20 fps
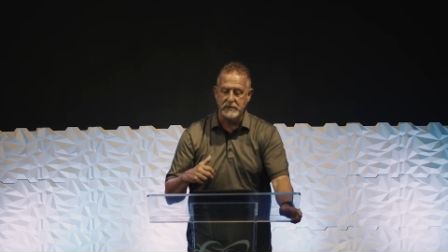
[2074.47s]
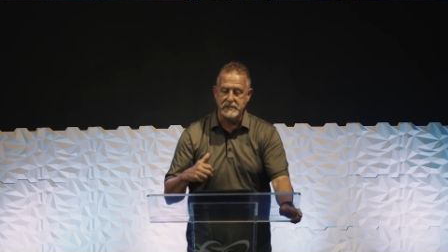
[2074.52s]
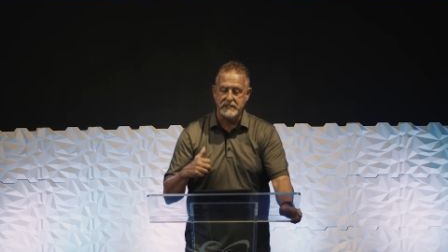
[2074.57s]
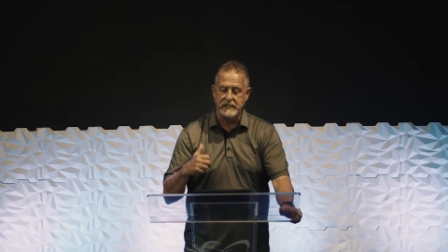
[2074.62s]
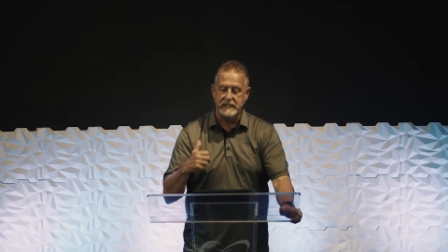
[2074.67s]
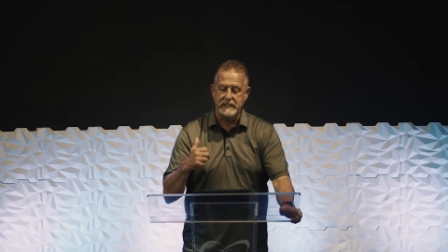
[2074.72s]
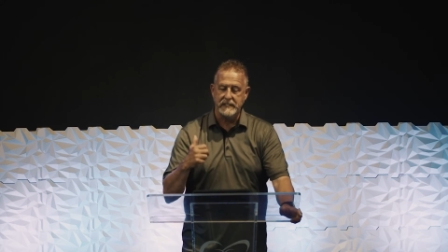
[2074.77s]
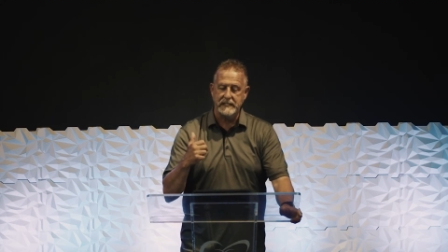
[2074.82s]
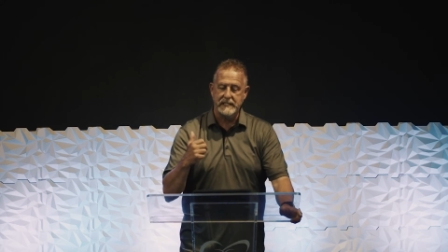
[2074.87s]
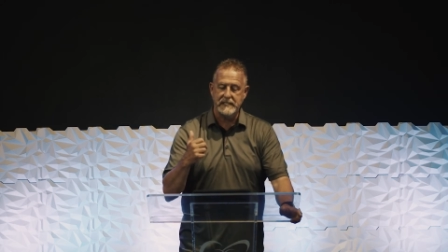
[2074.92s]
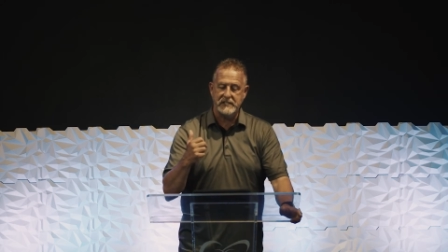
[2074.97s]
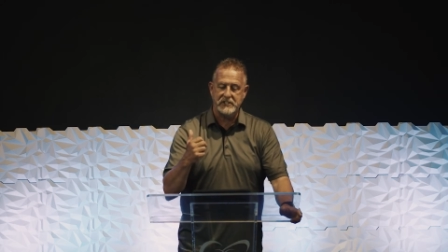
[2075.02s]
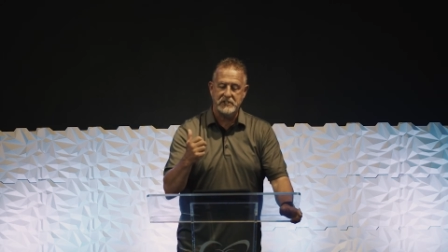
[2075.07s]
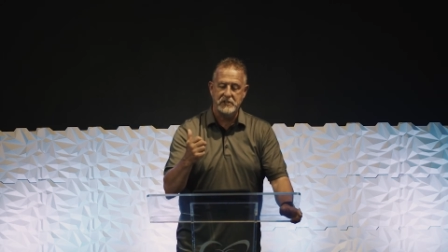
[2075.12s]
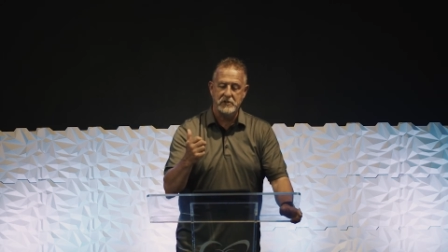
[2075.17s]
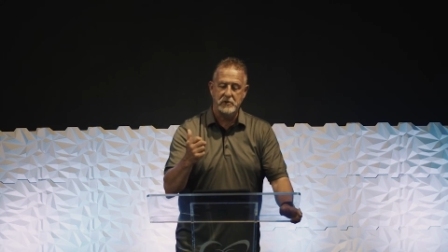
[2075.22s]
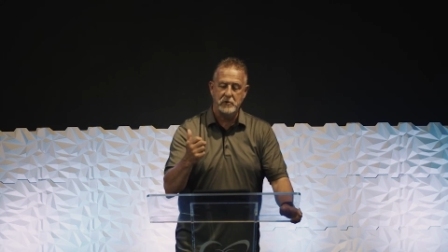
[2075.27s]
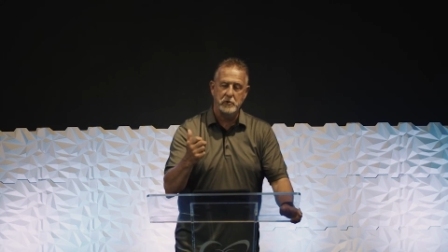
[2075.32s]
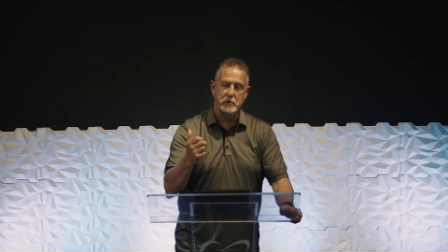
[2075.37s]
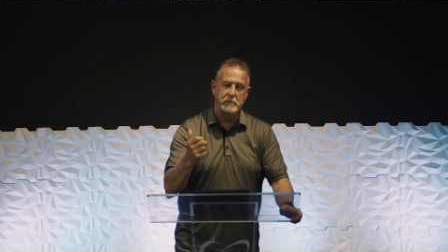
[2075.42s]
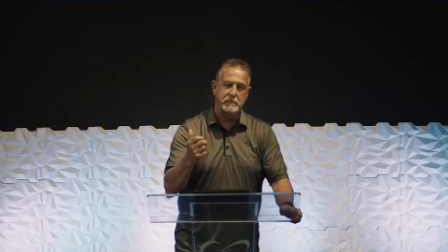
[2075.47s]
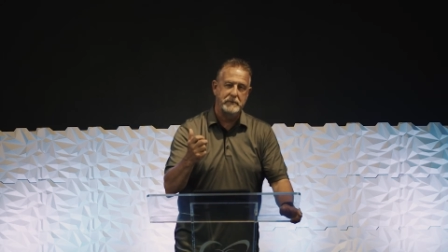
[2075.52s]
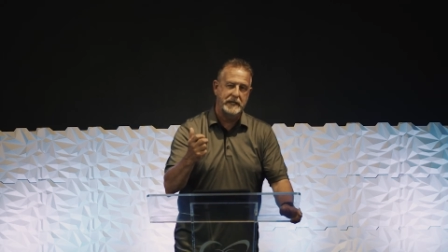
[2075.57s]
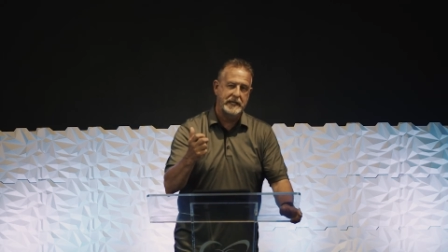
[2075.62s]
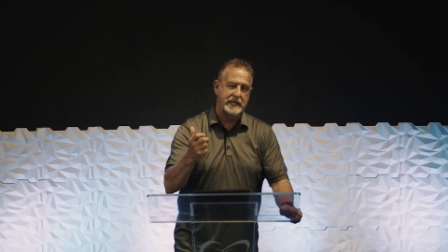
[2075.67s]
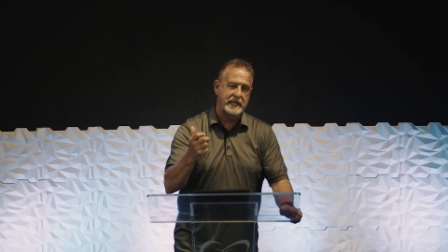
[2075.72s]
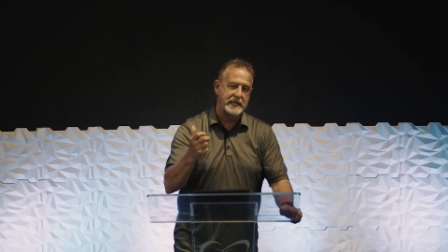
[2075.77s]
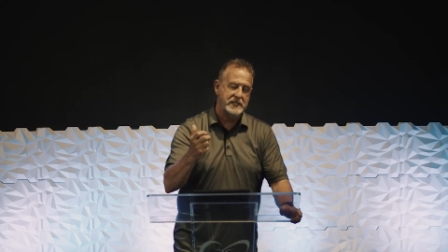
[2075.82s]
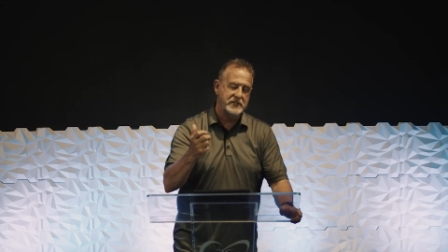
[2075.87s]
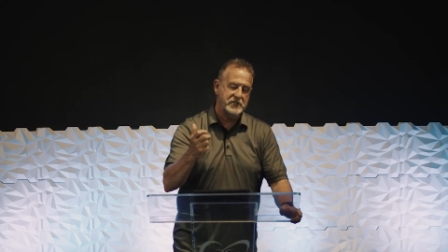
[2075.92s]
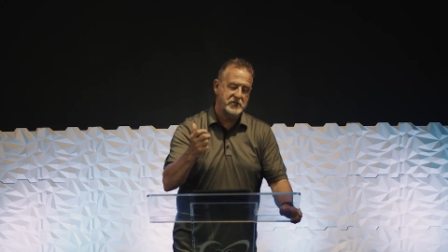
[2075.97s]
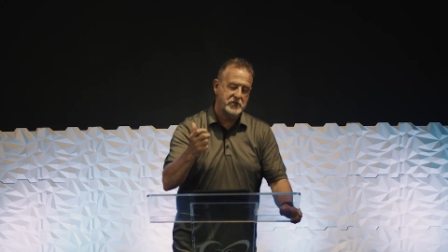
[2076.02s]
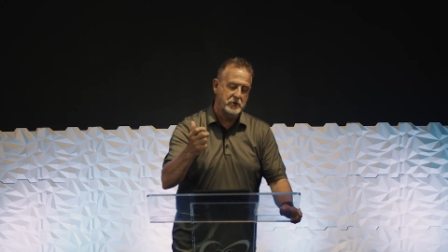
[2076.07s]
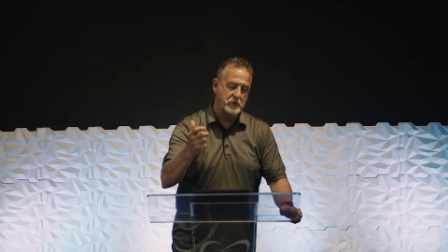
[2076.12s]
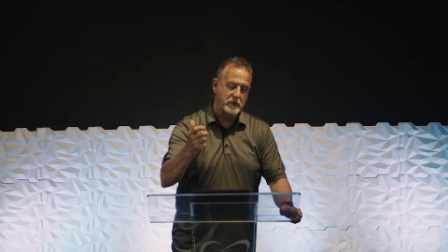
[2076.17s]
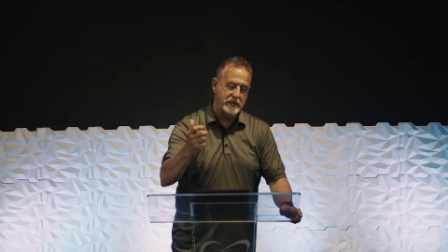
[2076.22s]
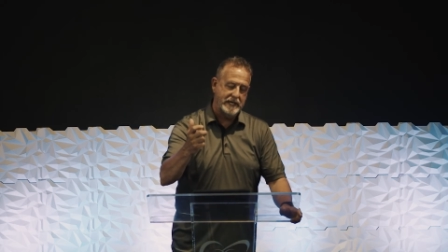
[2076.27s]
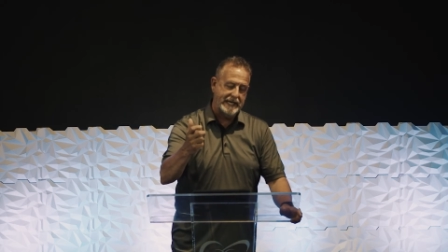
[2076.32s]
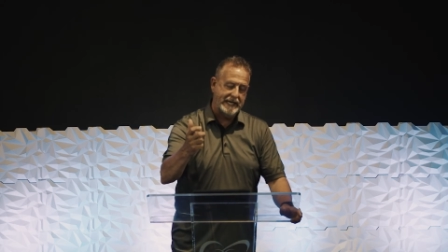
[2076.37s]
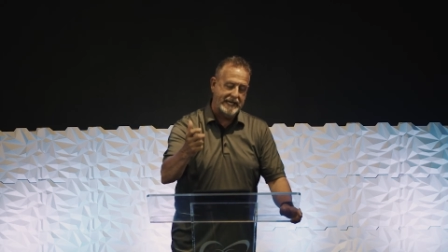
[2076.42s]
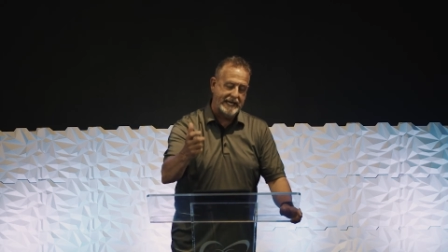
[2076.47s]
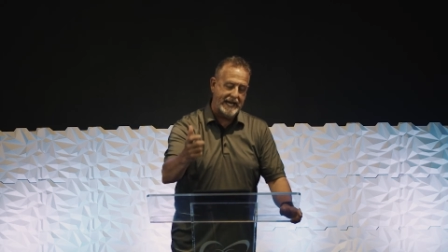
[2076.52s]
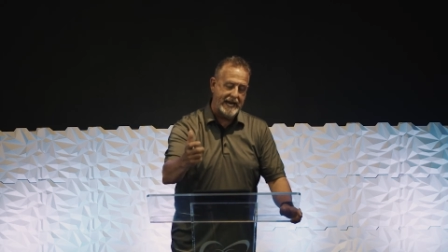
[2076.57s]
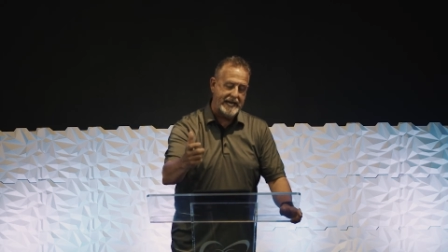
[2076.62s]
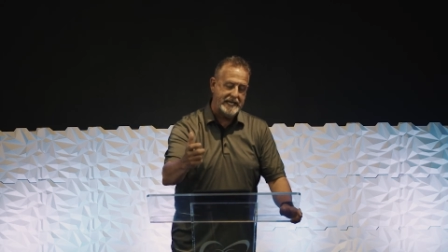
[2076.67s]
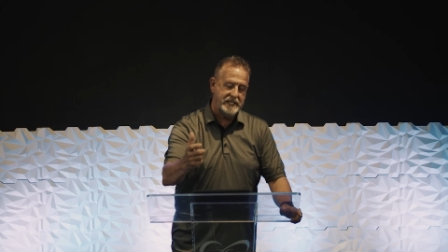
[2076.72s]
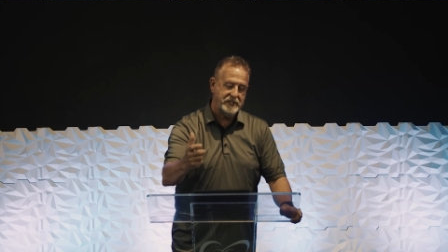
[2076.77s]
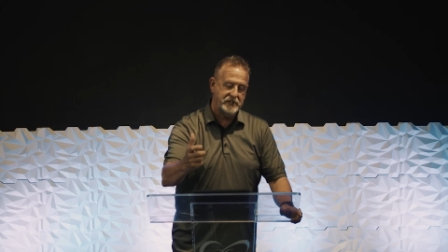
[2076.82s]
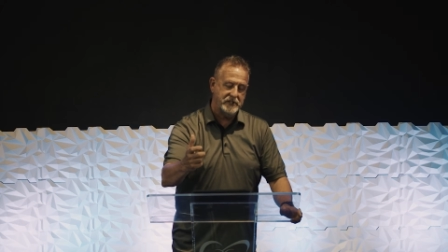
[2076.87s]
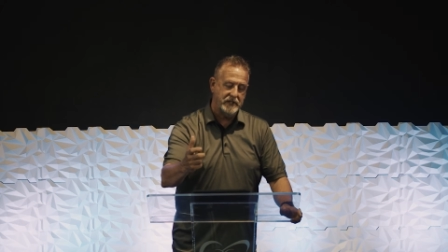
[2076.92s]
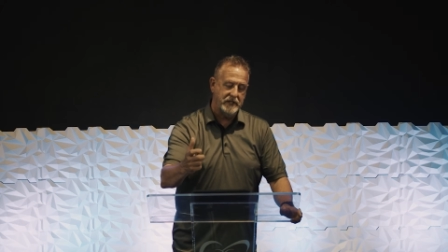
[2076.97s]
is a listener who begins to engage